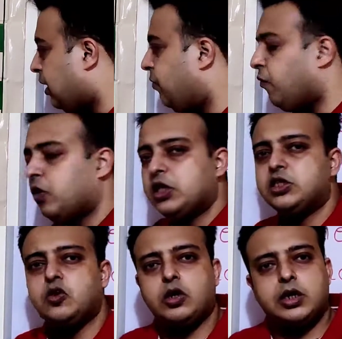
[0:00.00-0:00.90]
e4
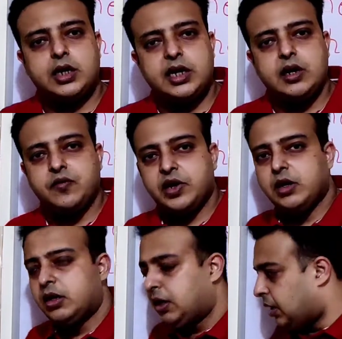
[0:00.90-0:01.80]
is not running away,
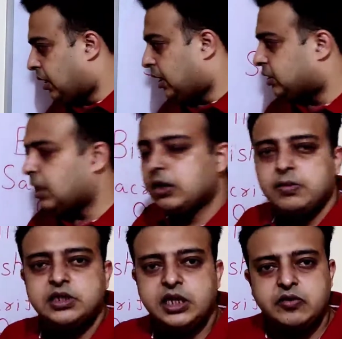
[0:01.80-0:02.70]
as can
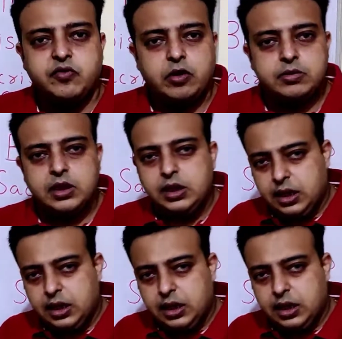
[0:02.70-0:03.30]
be seen from the